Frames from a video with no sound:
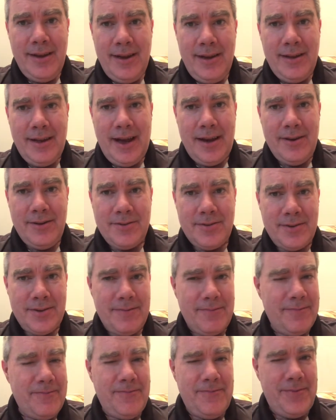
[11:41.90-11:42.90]
I don't
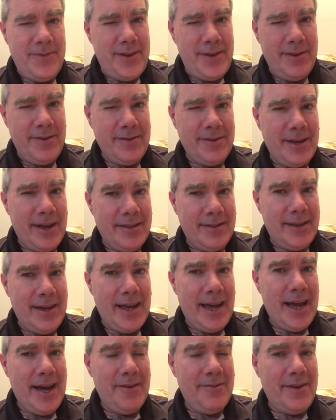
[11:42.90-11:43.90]
feel that they
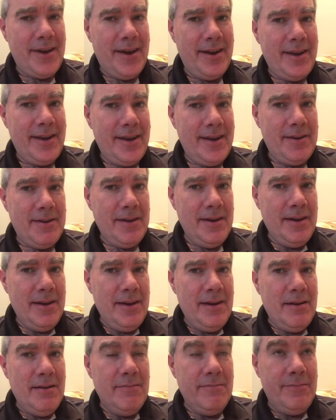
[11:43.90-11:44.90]
have any
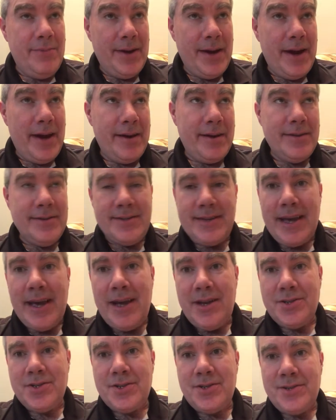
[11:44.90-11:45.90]
bad
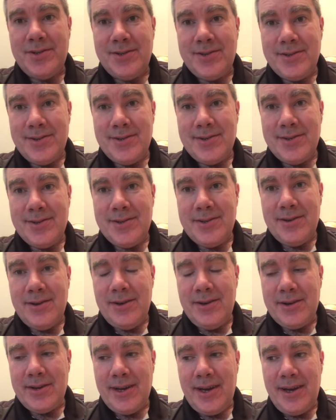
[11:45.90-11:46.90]
intentions,
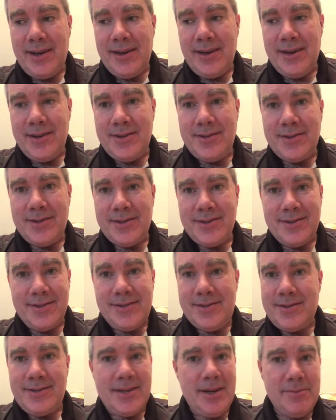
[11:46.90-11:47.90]
okay? It's
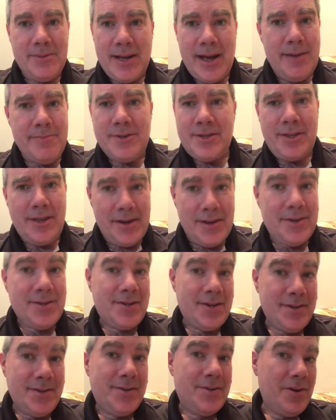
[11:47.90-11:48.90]
sometimes things
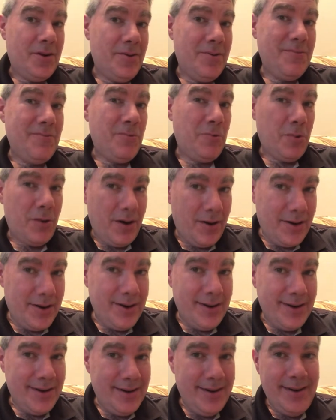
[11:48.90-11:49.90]
just don't work,
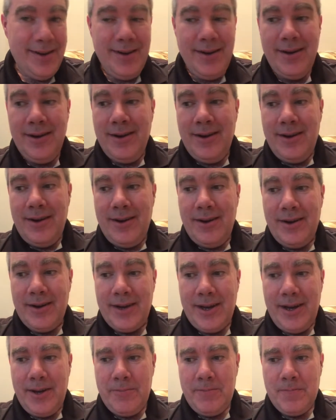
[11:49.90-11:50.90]

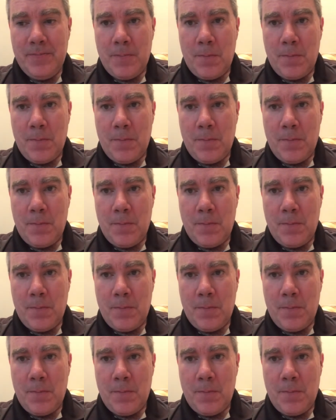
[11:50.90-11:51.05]
okay?